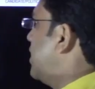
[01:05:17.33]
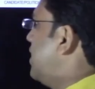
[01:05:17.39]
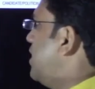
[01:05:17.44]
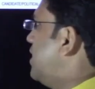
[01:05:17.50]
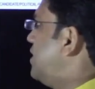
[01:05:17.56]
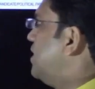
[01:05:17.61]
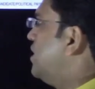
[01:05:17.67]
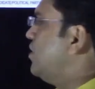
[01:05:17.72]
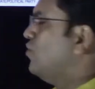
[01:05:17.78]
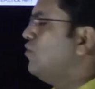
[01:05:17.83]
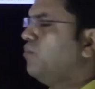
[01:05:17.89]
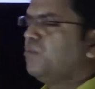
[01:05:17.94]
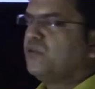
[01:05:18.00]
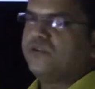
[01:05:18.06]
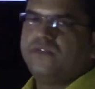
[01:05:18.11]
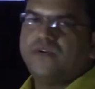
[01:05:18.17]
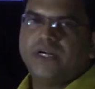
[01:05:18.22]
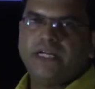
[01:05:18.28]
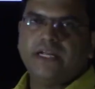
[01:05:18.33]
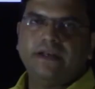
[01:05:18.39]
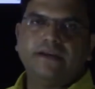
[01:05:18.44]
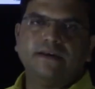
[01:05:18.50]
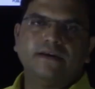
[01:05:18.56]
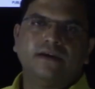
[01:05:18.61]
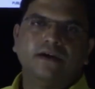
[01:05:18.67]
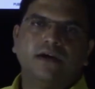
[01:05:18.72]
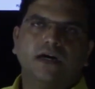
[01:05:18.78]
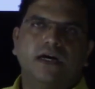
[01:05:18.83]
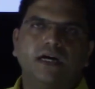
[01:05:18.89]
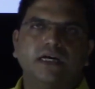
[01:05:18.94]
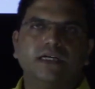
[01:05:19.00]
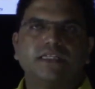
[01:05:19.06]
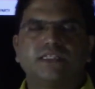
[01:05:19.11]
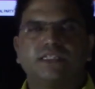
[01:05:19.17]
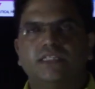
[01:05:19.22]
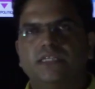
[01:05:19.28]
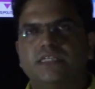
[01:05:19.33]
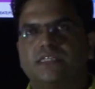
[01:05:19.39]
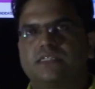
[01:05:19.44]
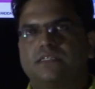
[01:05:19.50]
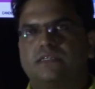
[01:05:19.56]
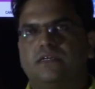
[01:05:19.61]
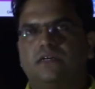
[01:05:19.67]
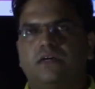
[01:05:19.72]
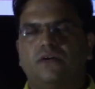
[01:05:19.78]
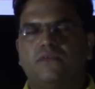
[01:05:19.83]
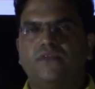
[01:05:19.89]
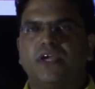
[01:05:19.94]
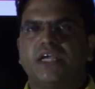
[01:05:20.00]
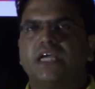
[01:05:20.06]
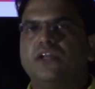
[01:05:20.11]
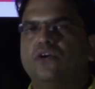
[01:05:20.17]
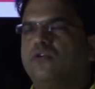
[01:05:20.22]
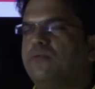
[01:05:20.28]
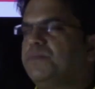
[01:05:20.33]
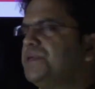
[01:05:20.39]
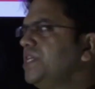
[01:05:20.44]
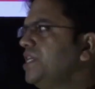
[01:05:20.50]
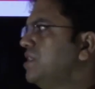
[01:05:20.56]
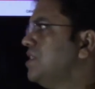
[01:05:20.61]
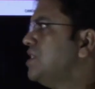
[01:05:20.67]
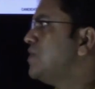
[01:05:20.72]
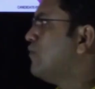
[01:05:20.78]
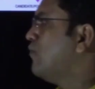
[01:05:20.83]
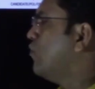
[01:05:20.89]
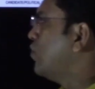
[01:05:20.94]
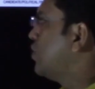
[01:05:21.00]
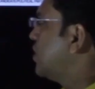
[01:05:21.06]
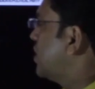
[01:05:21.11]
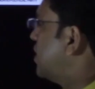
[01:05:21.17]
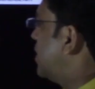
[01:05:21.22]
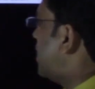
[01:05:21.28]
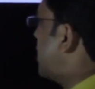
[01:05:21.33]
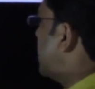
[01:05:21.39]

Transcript: right, they do provide us this, uh, we can obtain this voter